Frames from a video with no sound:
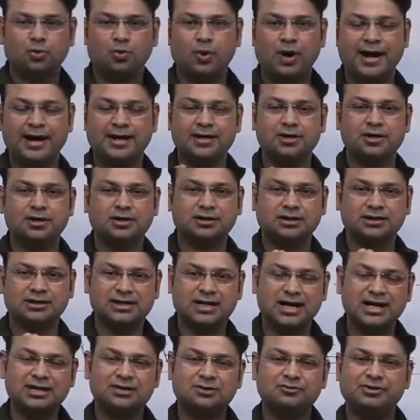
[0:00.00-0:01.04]
Why not
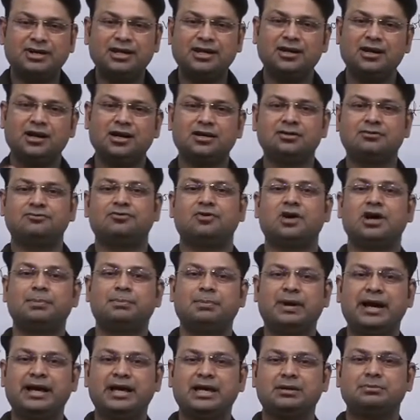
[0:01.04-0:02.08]
can't we learn
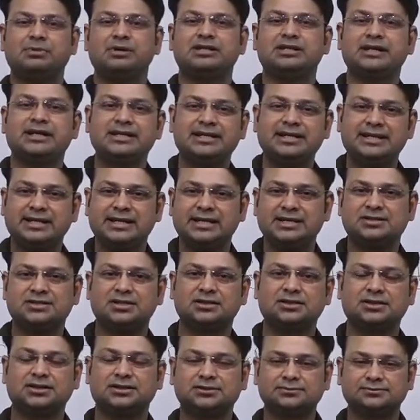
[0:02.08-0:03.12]
by imitating each
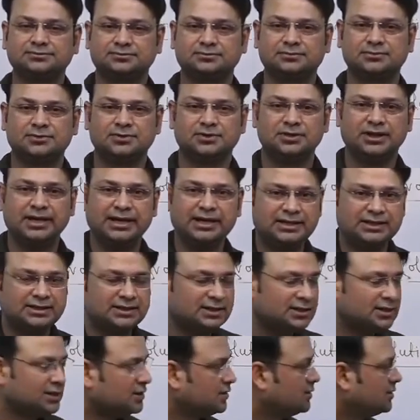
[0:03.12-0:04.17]
other,
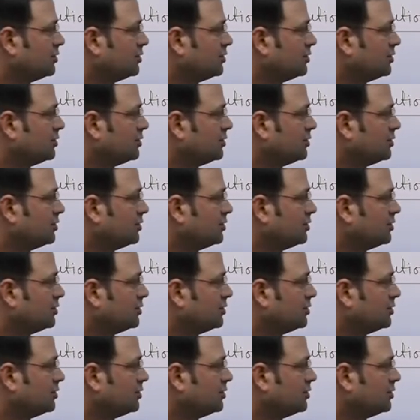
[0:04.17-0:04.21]
right?